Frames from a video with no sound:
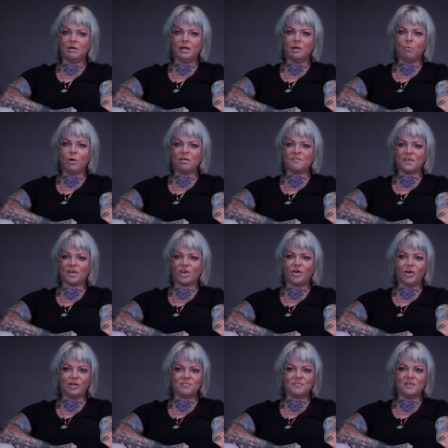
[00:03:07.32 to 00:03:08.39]
you know, it
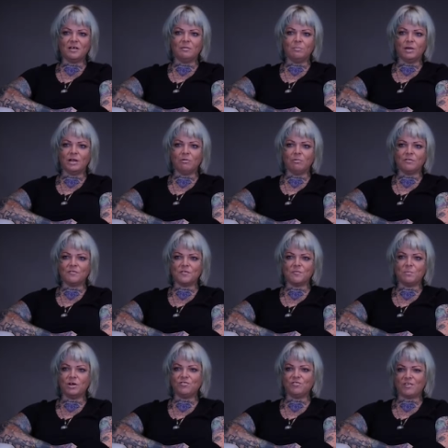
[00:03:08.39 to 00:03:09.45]
wasn't constant, but it
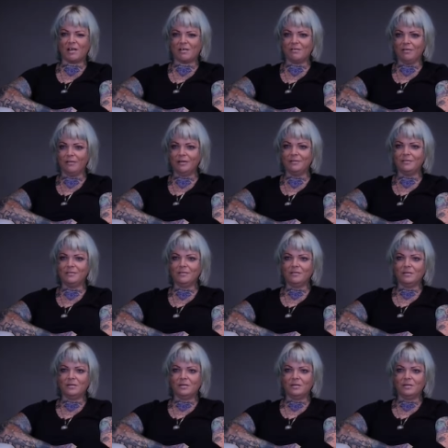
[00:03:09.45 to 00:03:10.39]
was as much as I could.